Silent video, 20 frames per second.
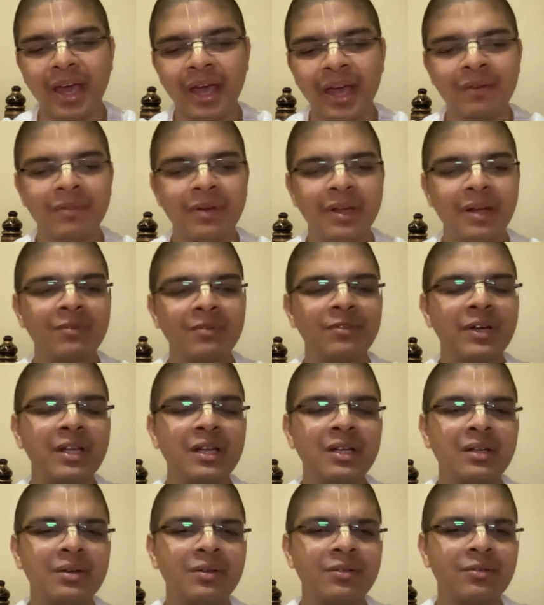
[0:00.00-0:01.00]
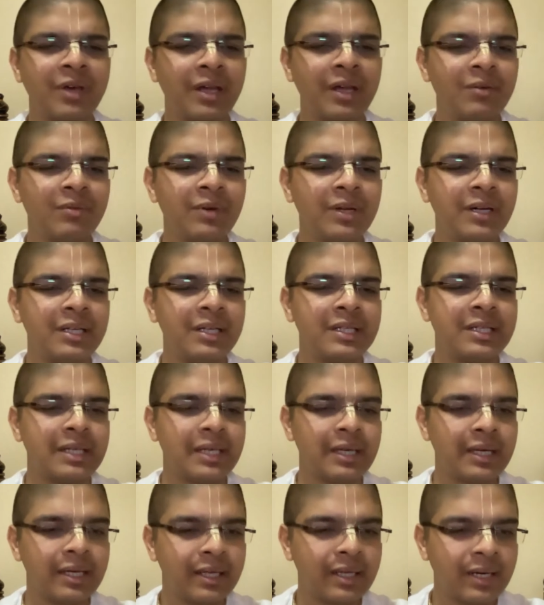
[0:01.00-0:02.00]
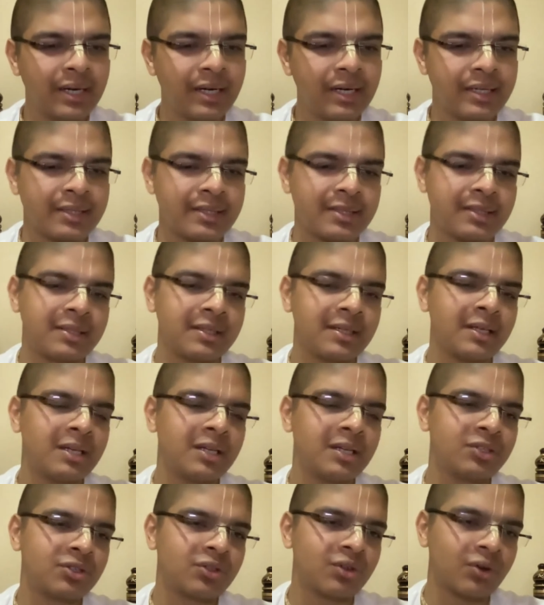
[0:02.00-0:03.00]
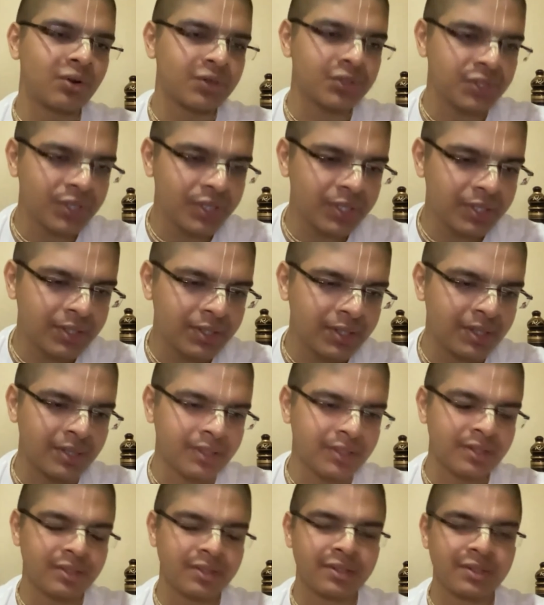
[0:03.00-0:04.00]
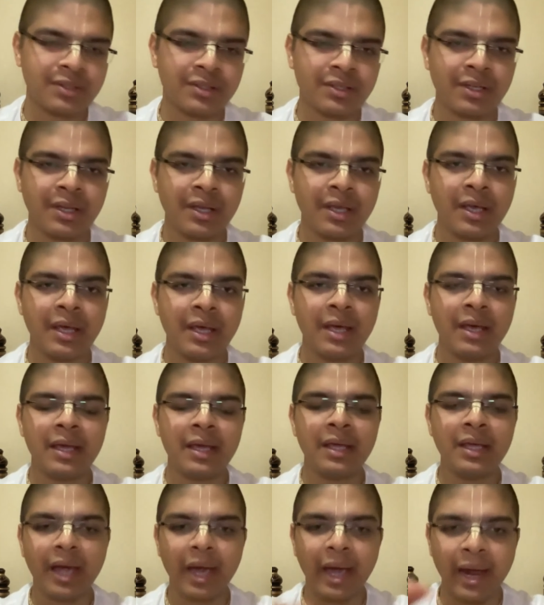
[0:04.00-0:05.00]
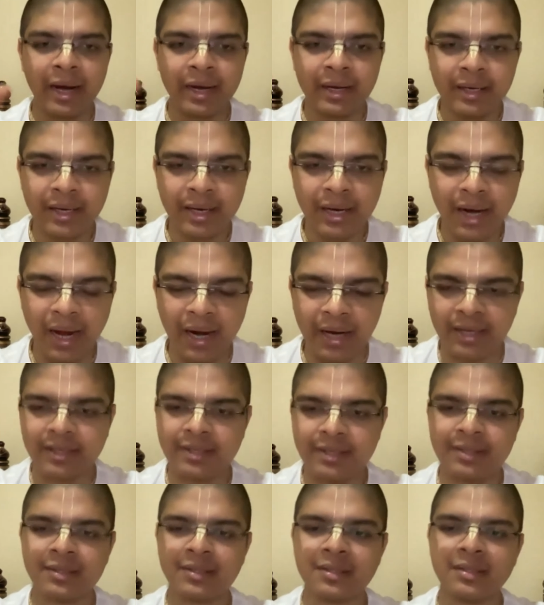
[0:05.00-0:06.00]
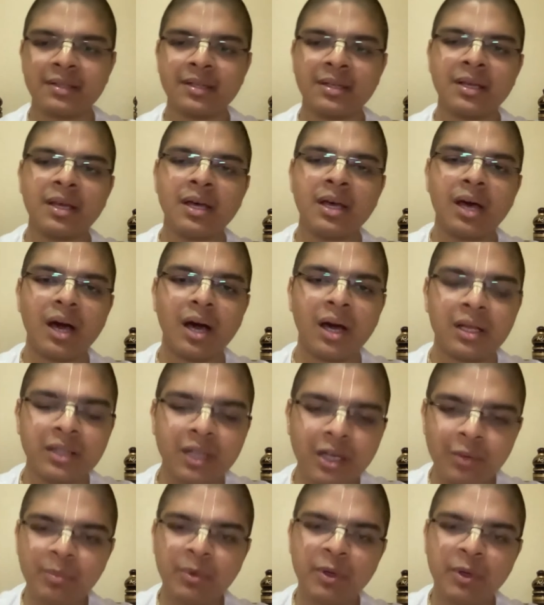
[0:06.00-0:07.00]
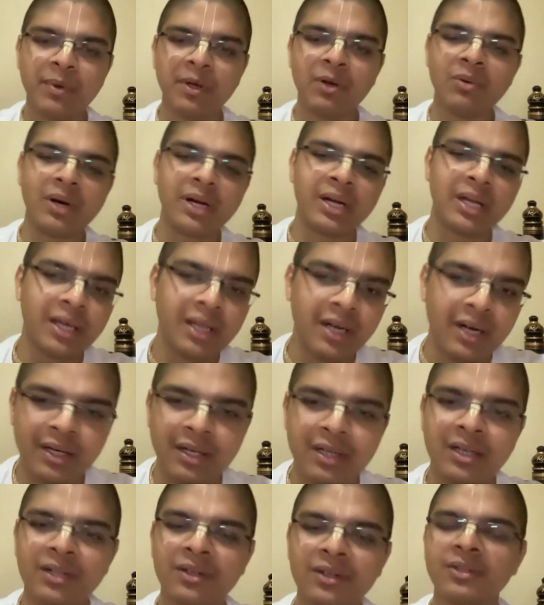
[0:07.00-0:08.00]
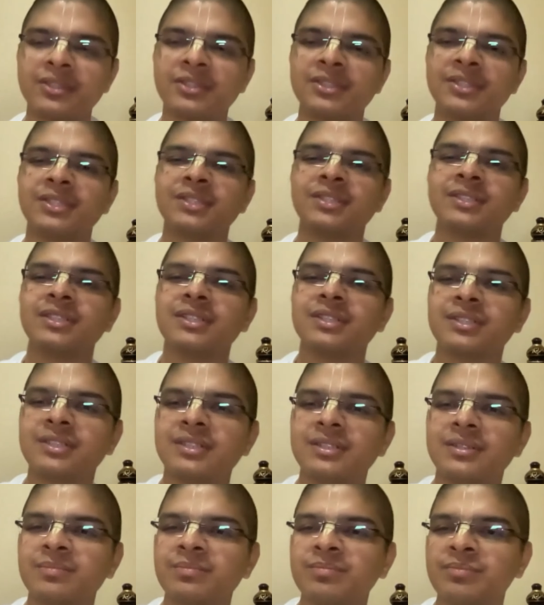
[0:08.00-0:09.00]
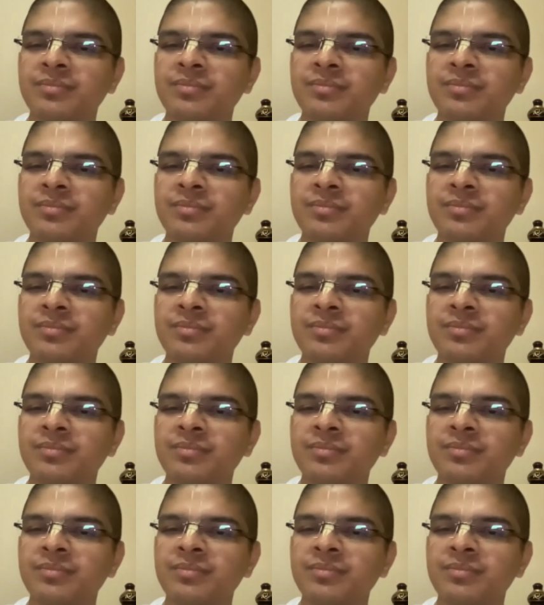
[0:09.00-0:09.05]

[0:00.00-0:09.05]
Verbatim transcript: And when, when, when one degrades in his consciousness, he attracts other people who are degraded in consciousness.